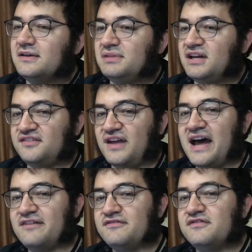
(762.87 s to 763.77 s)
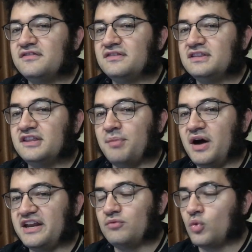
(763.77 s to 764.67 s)
because you have the
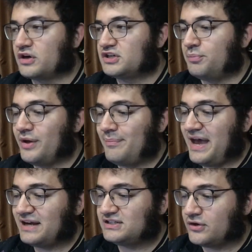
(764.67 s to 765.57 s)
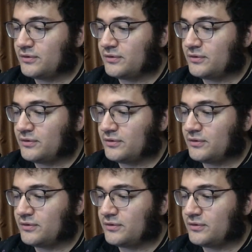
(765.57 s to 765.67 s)
body of work to point back to.